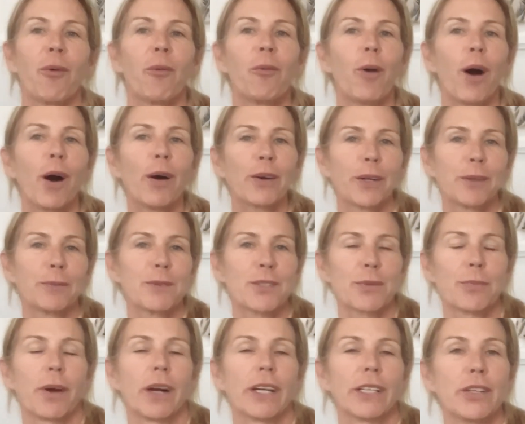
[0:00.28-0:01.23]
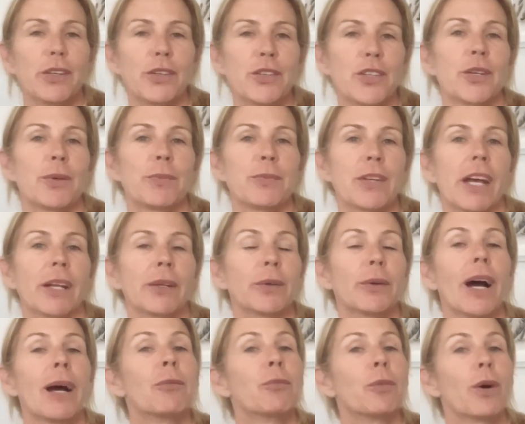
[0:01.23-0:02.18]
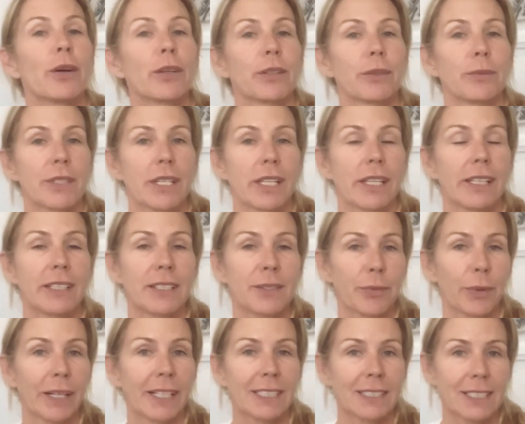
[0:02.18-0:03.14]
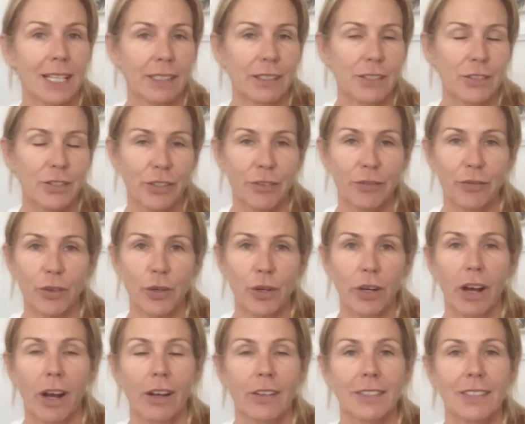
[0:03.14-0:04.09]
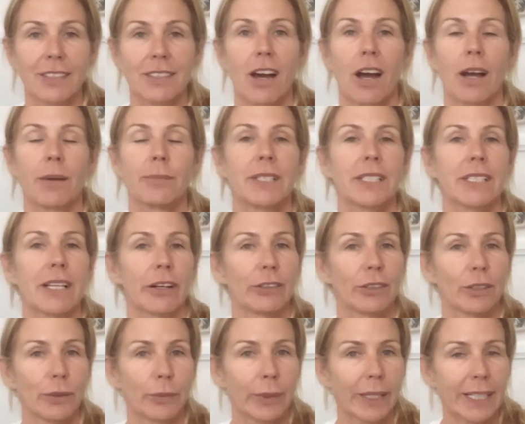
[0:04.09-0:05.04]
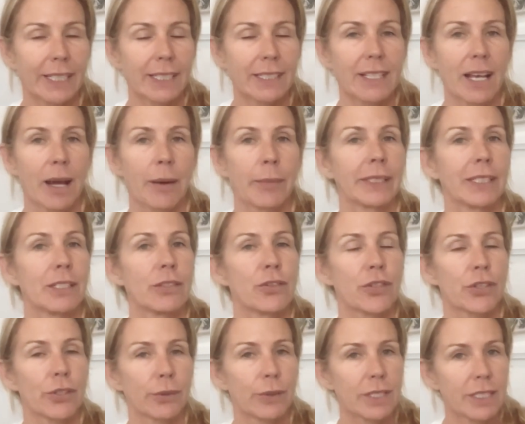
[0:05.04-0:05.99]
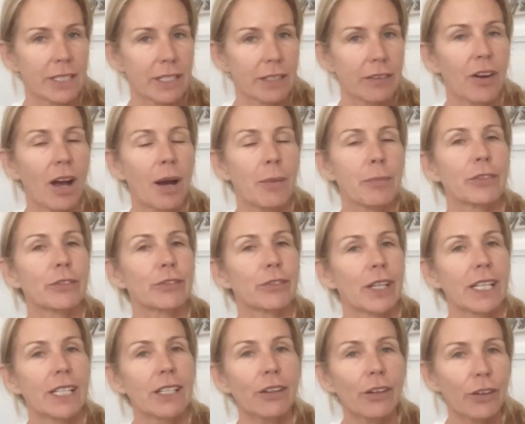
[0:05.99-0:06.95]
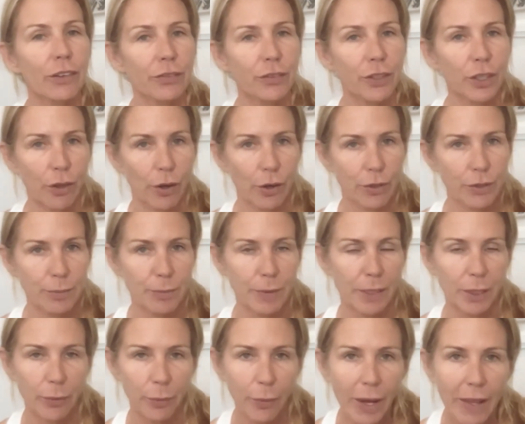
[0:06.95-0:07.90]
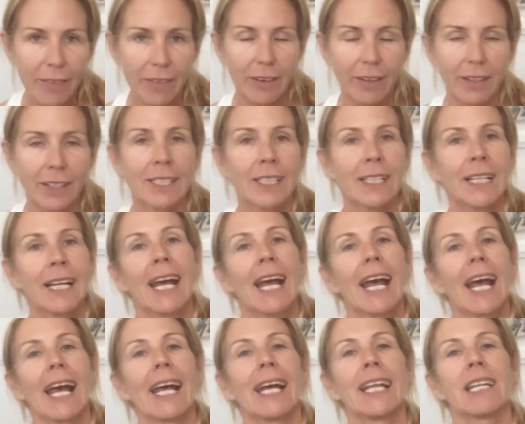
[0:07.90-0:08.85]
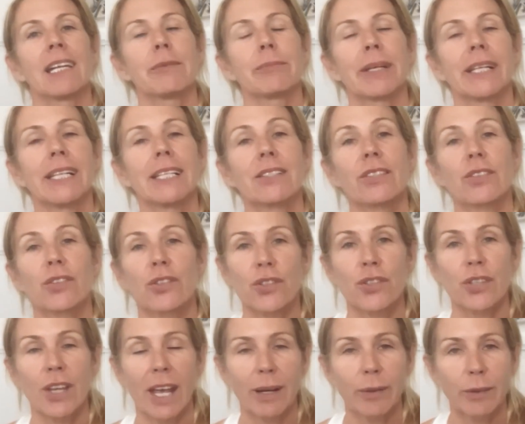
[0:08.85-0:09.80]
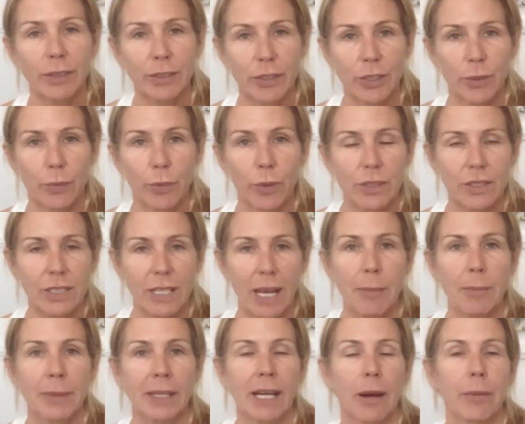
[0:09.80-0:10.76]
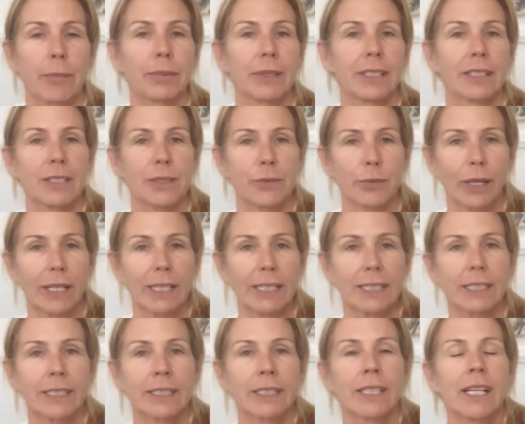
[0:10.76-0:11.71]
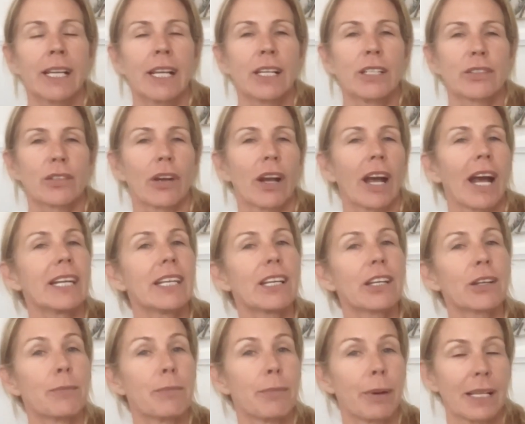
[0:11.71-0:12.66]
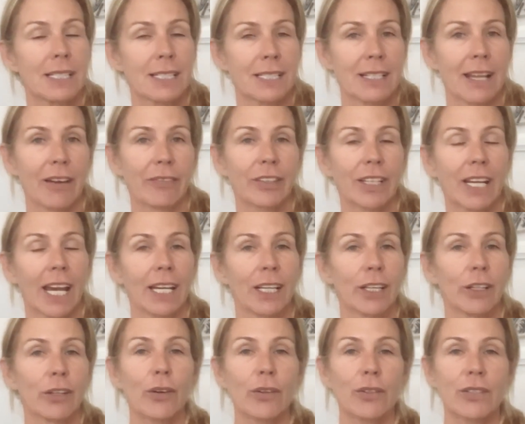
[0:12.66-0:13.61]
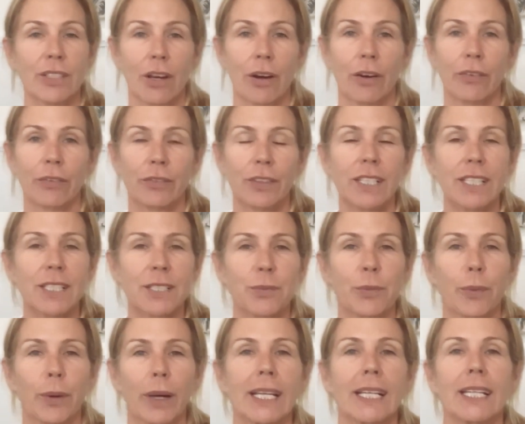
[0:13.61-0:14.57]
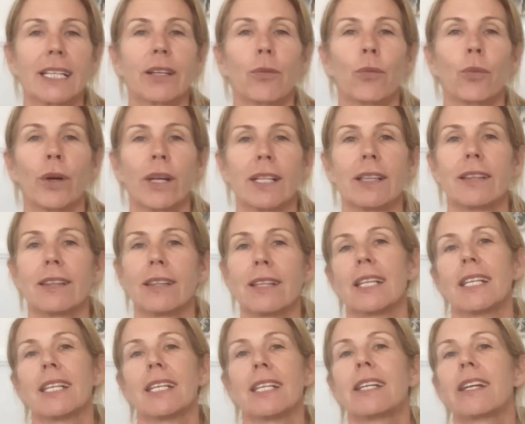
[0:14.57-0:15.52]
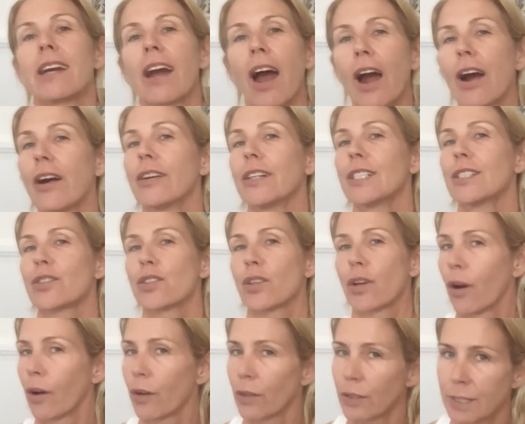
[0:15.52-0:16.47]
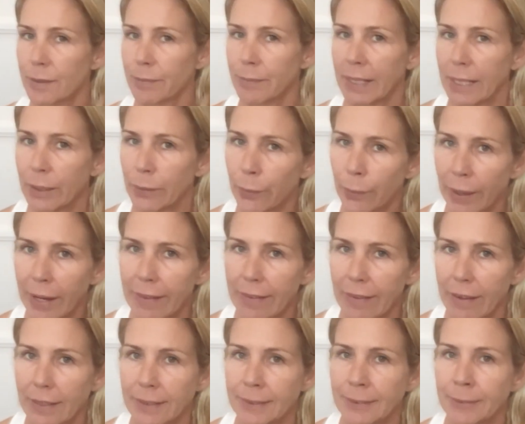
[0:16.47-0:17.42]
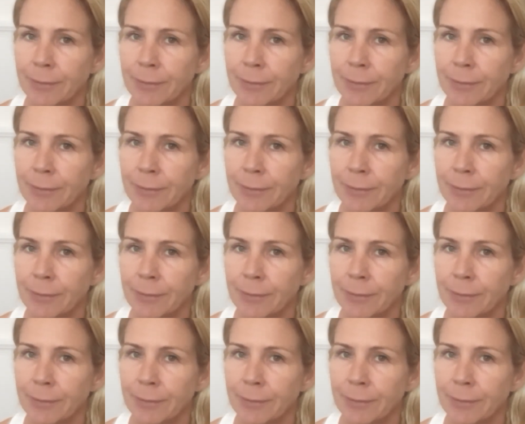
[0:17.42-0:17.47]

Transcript: Welcome to my YouTube channel and welcome to this week's energy forecast. I'm Sarah Louise, I'm an intuitive, I'm a reader of the cosmic weather, and I'm here to share with you what's coming up this week. So how you can best navigate yourself this week with the current cosmic weather.